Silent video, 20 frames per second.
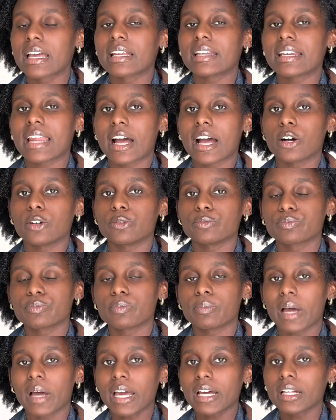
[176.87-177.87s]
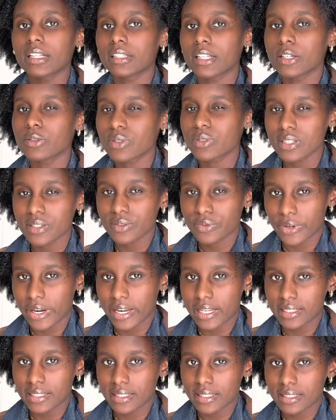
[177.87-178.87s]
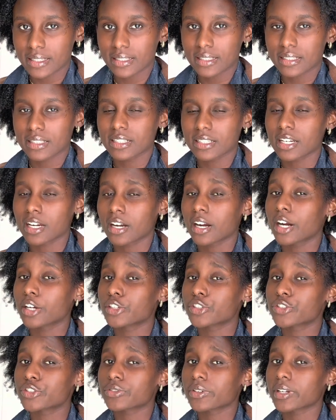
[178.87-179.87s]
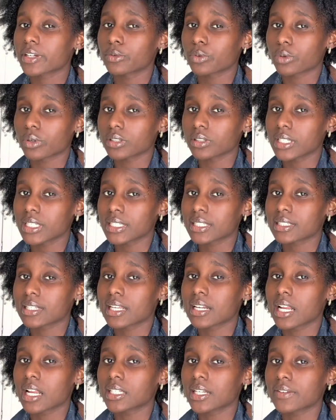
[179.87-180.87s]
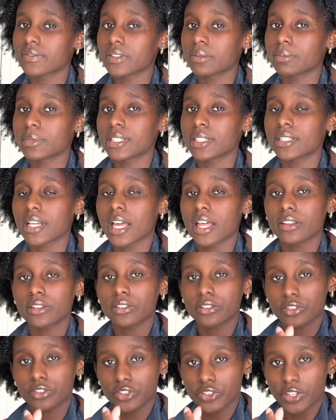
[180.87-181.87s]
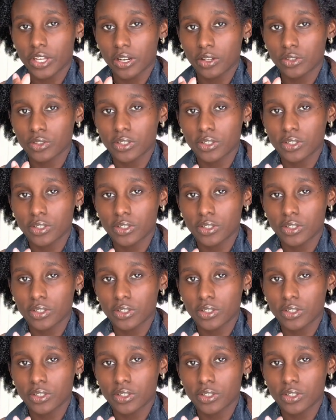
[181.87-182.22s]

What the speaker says: Now, my closest friends are straight girlies and I love them to death. Shout out to